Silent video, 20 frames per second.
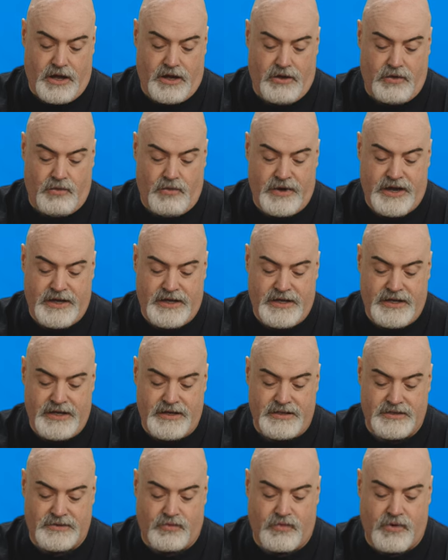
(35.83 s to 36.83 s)
Oh wait, he
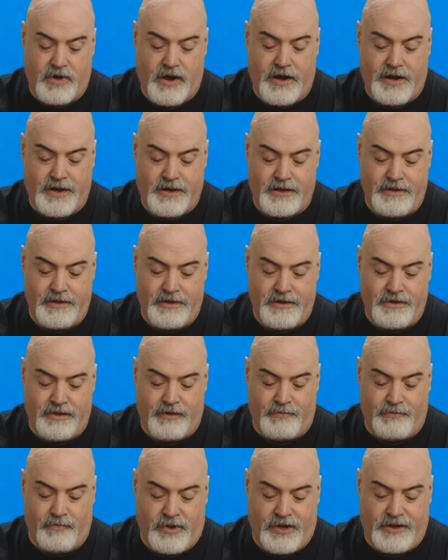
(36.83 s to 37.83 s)
is rocking
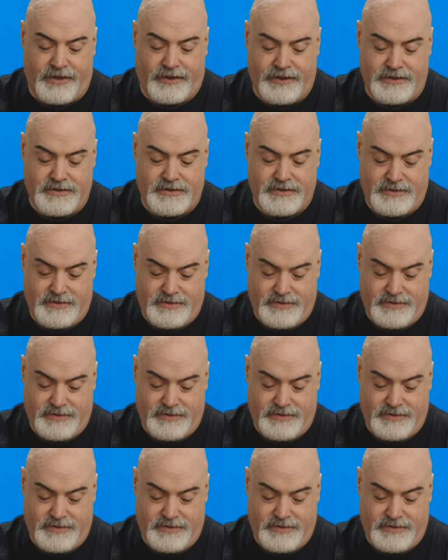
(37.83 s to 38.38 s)
the mullet.